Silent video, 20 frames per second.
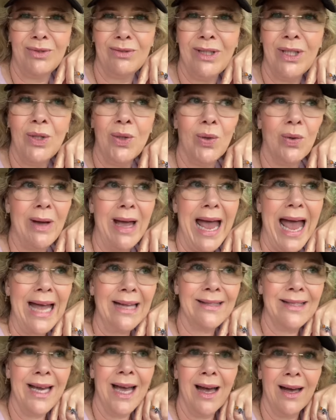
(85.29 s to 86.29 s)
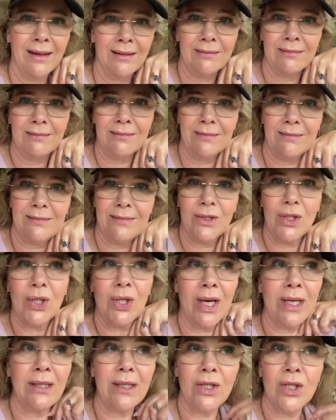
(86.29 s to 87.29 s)
you know, idiot
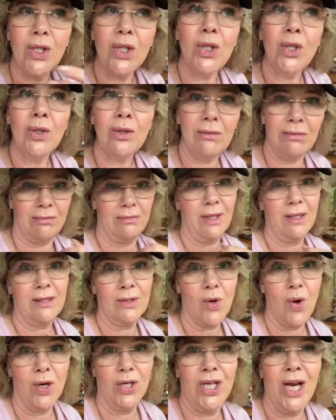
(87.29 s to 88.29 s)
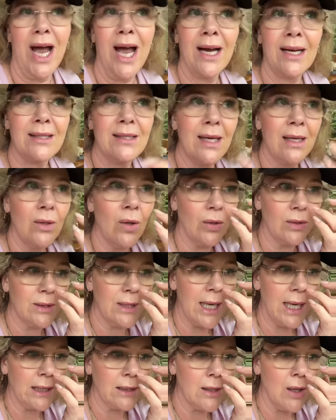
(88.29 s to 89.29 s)
trying to do a Scottish accent on
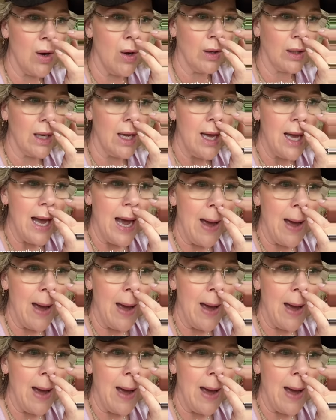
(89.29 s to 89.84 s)
TikTok